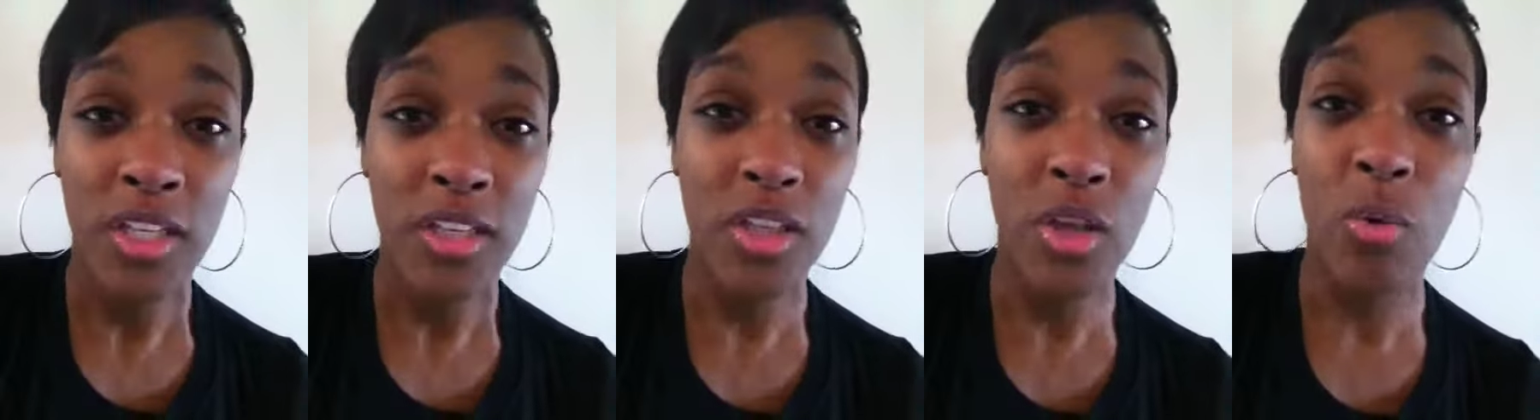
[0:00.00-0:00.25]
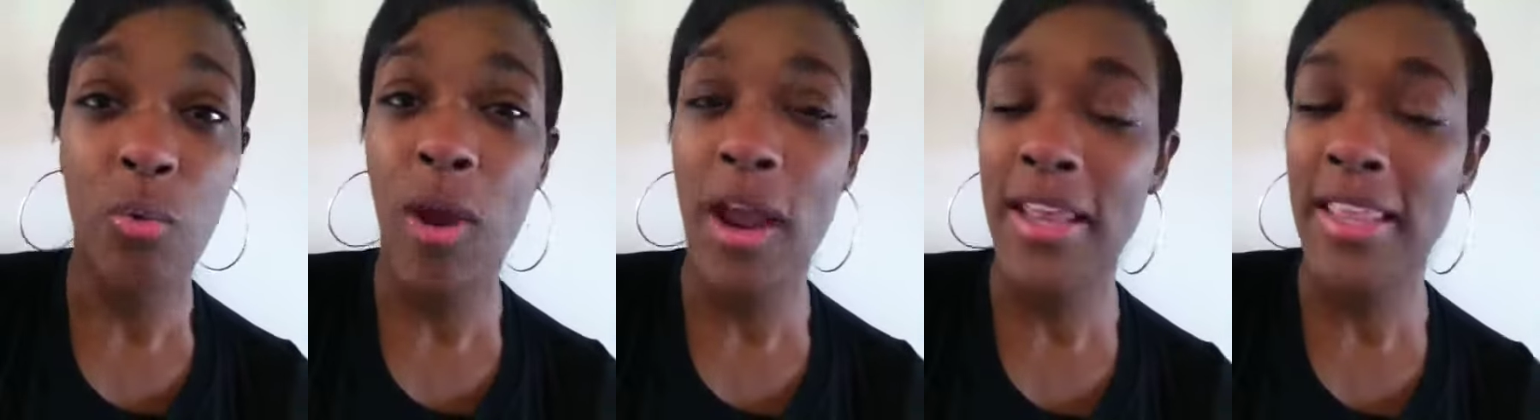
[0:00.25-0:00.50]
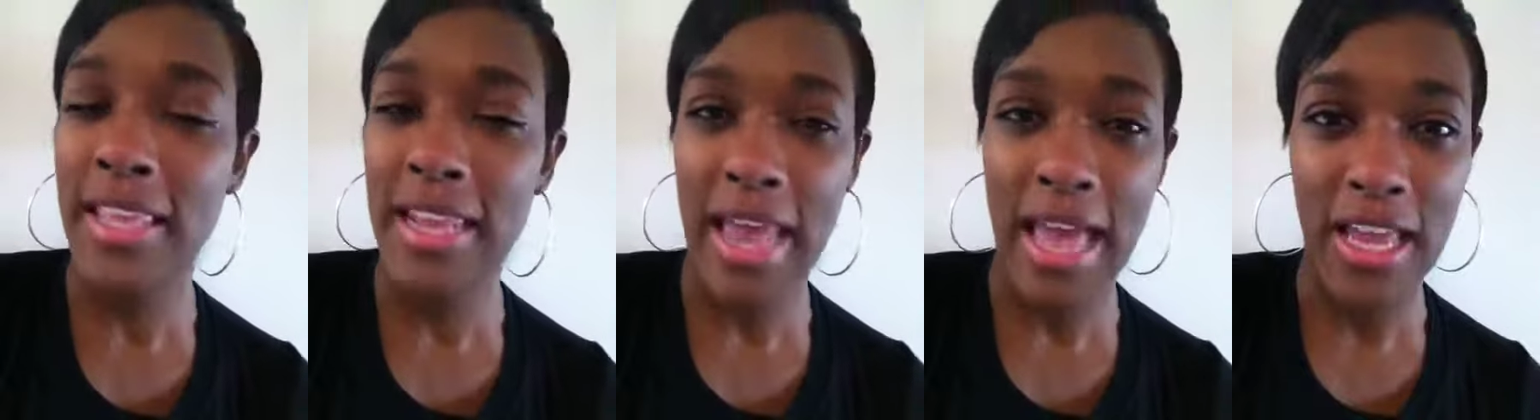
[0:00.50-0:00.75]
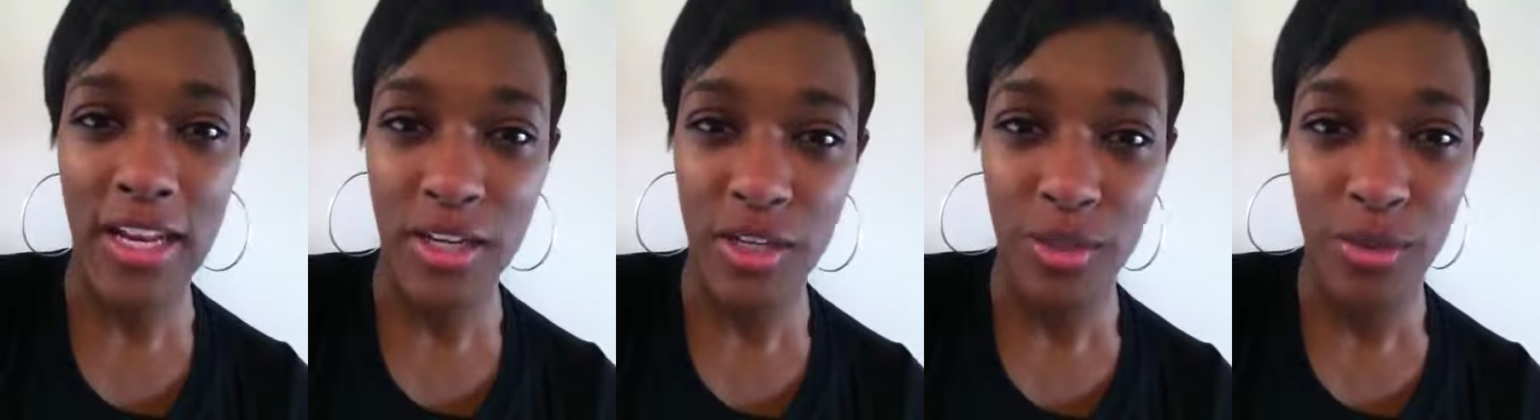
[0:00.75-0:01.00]
the way that
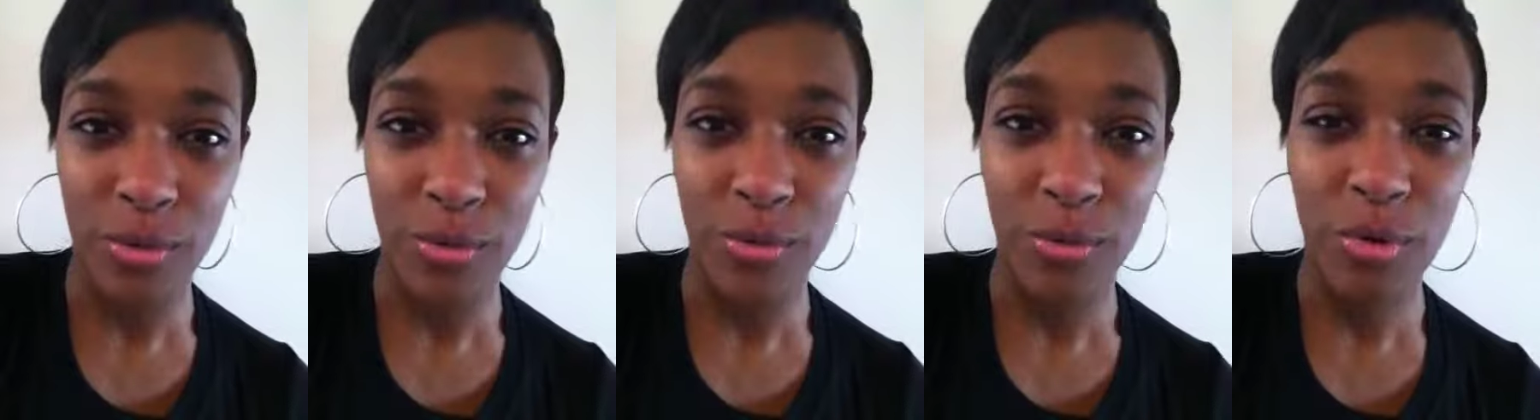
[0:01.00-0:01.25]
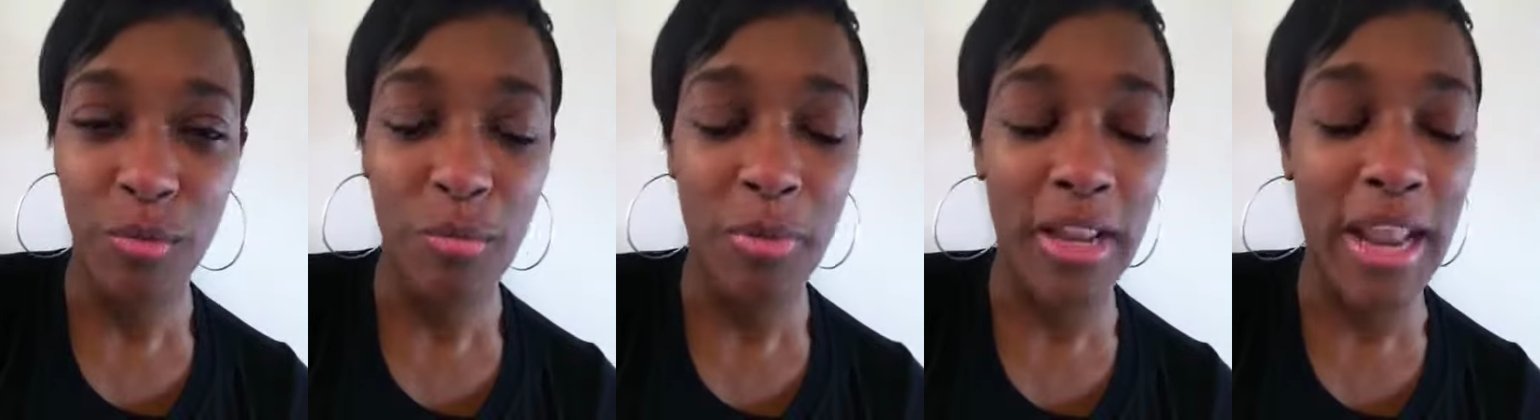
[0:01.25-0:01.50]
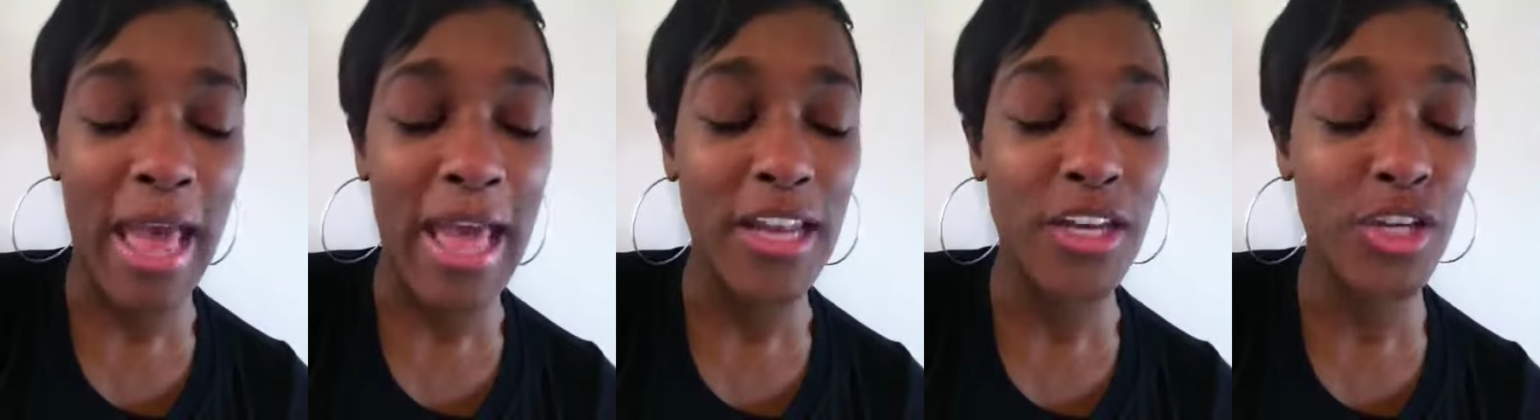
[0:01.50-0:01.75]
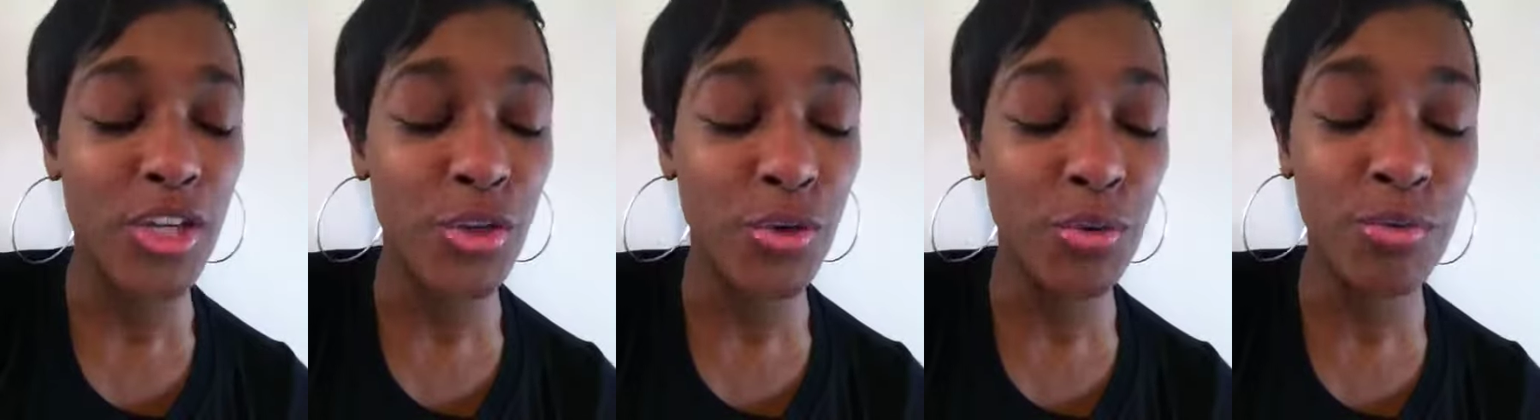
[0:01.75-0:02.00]
I do, but I
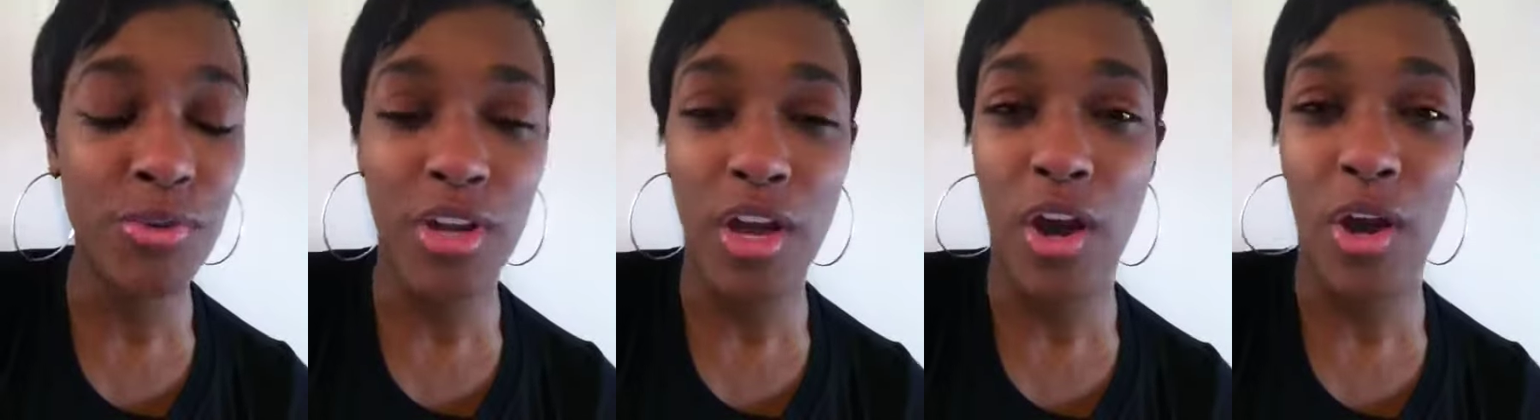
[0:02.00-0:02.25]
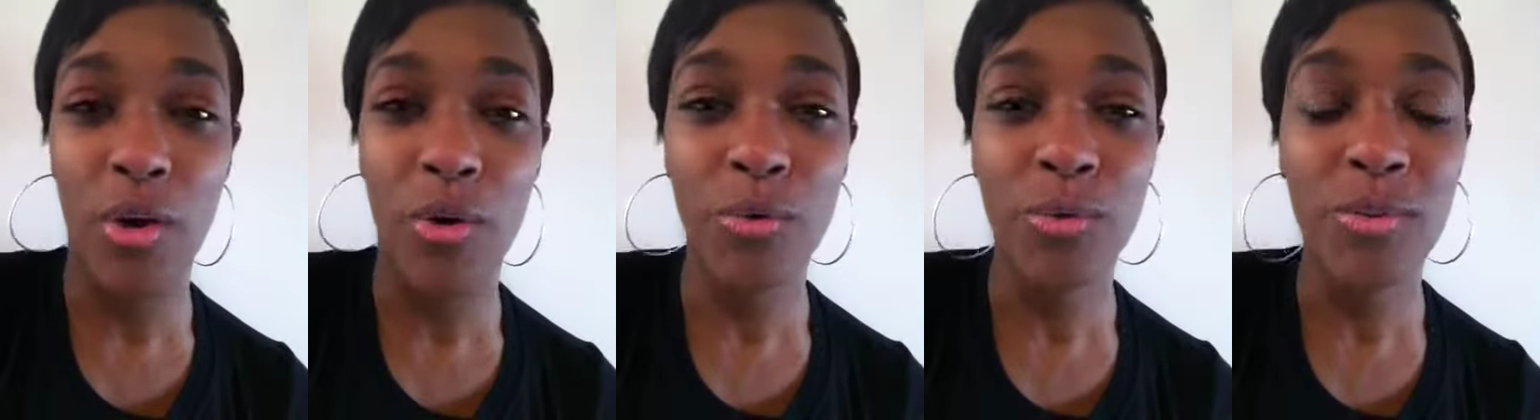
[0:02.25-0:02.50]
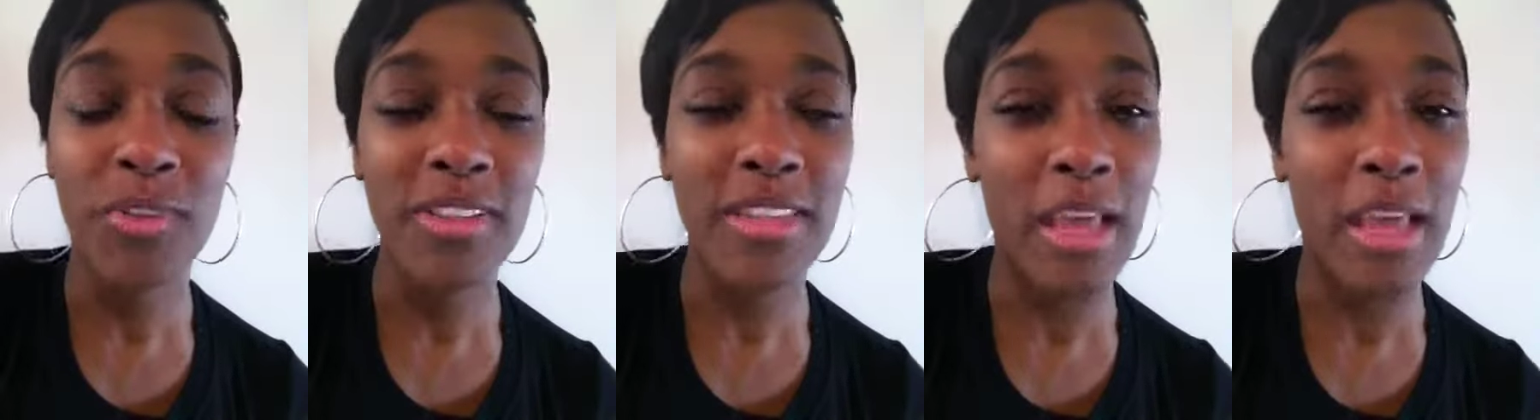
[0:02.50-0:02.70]
do know